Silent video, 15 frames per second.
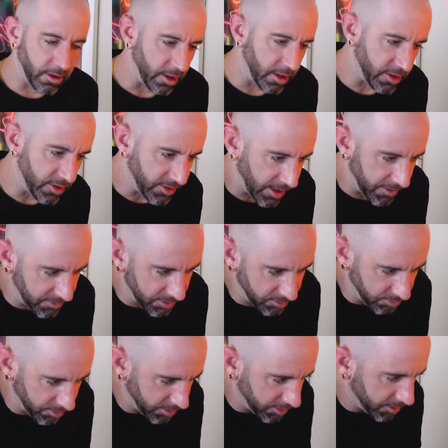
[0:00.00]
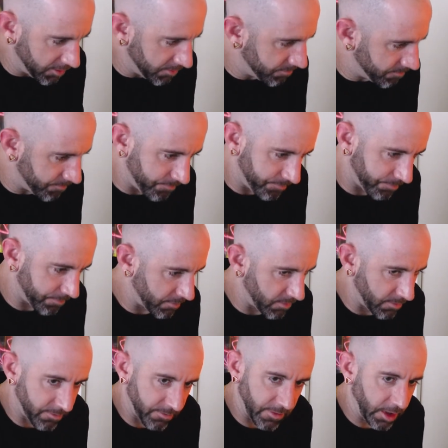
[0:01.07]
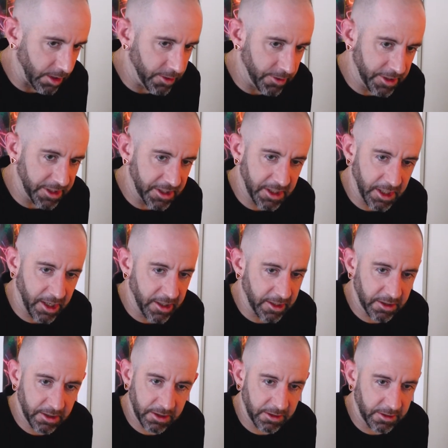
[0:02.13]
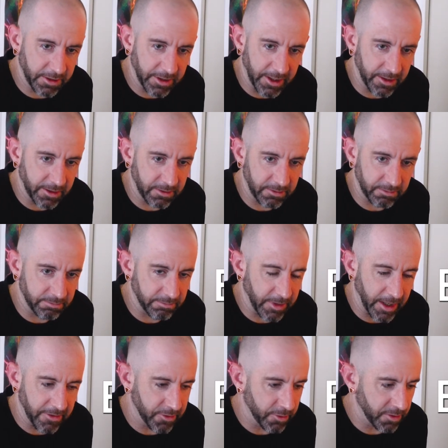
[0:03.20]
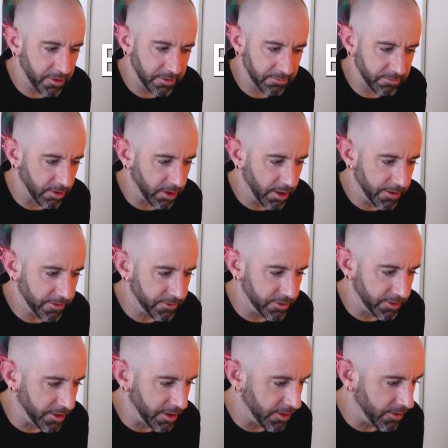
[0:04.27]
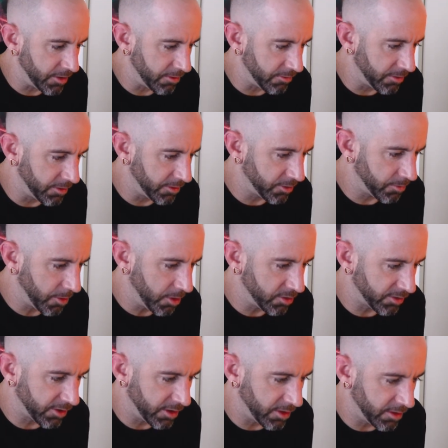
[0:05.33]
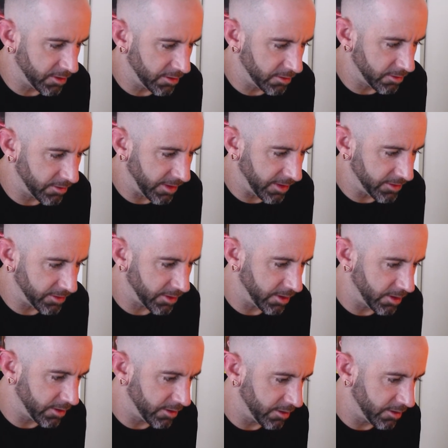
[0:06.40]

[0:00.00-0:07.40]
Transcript: They just have this really unique cut that everyone loves, and it really smokes good and tastes good.